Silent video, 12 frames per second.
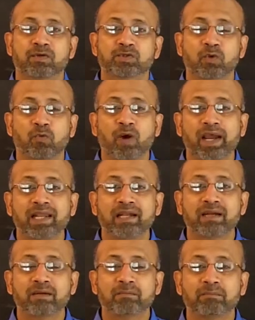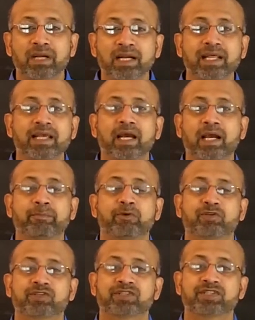So while building a
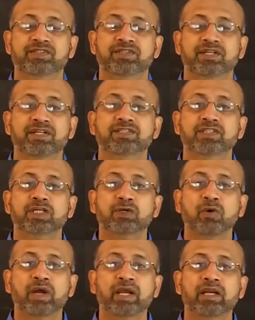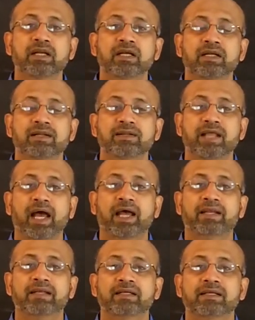hypothesis, it is required
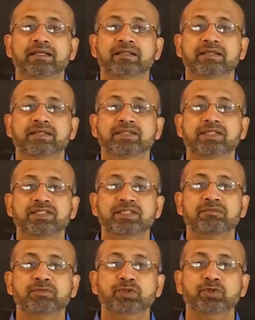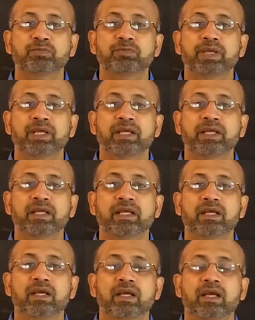that the system should be
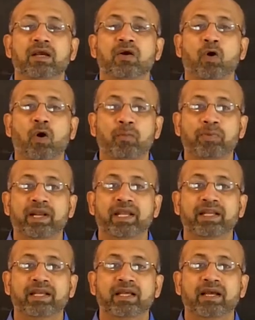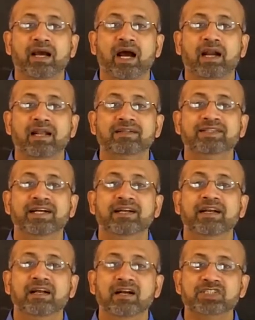operating under
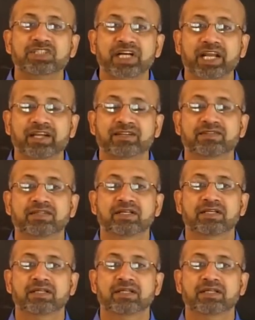certain constraints.